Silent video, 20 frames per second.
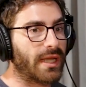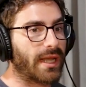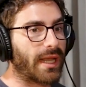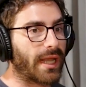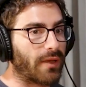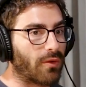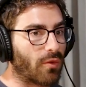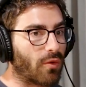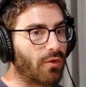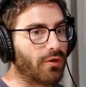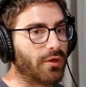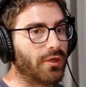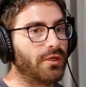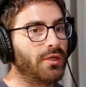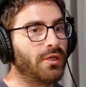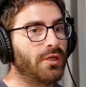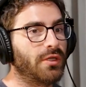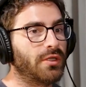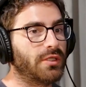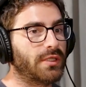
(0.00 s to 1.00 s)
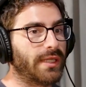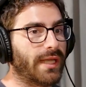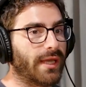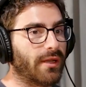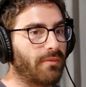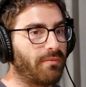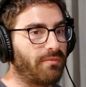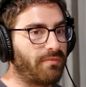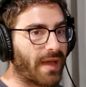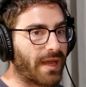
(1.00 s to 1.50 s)
in order to get
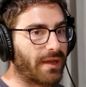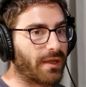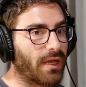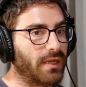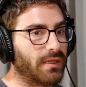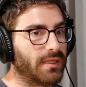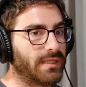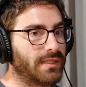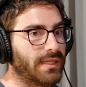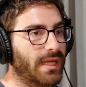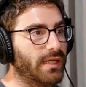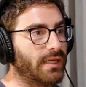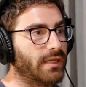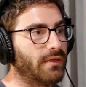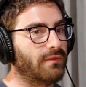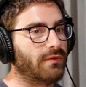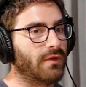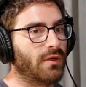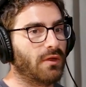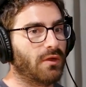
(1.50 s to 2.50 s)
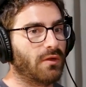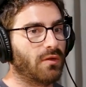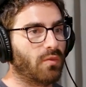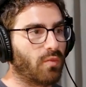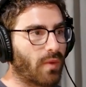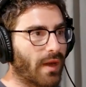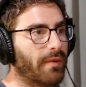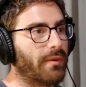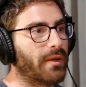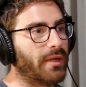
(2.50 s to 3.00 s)
a better understanding of
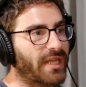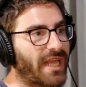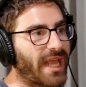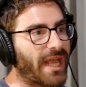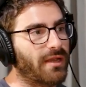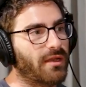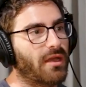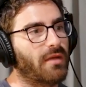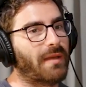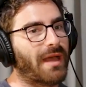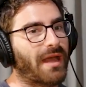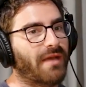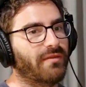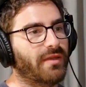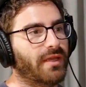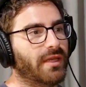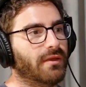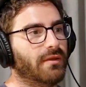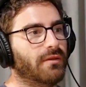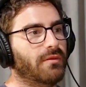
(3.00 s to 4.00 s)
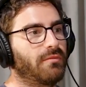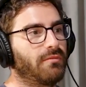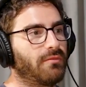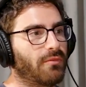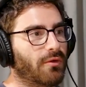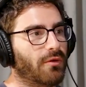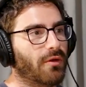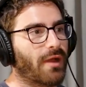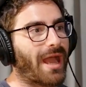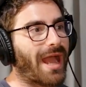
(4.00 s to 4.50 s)
where we're going to end up having
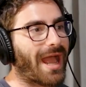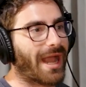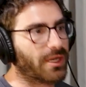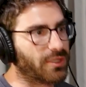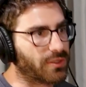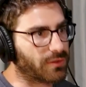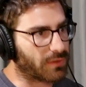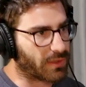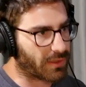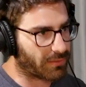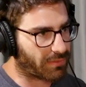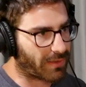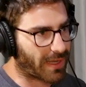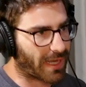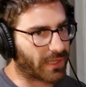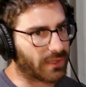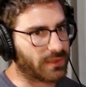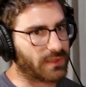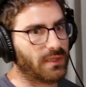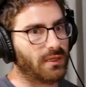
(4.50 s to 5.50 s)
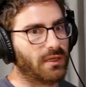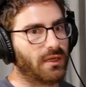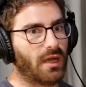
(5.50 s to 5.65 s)
more actual impact